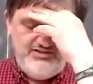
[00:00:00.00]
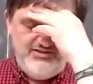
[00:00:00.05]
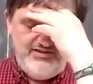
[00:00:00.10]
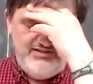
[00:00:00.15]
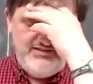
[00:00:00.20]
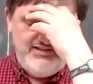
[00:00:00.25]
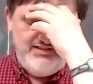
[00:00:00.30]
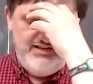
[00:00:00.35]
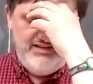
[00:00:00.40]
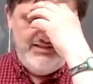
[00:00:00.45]
So I
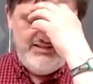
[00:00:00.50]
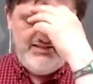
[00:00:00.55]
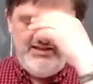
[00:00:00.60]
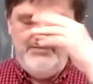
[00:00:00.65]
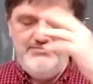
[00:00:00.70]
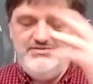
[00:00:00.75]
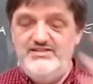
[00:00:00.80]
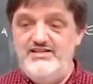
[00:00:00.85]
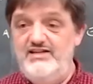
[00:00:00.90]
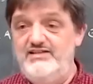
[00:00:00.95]
said, in
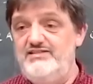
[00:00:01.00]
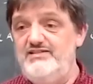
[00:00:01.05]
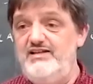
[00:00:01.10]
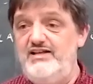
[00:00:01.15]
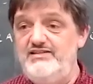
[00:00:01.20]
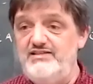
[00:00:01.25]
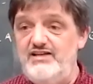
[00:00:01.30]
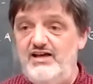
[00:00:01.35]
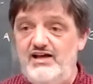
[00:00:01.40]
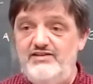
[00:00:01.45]
some sense,
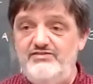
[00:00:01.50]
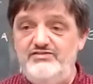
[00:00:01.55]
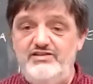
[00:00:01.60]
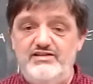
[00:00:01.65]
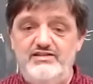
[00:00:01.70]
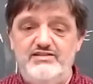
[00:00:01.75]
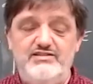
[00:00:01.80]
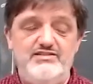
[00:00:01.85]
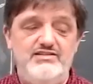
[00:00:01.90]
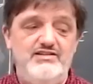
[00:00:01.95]
that's
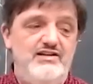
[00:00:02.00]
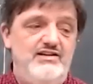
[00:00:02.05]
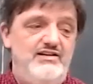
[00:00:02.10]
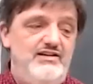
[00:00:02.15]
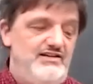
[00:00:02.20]
obvious.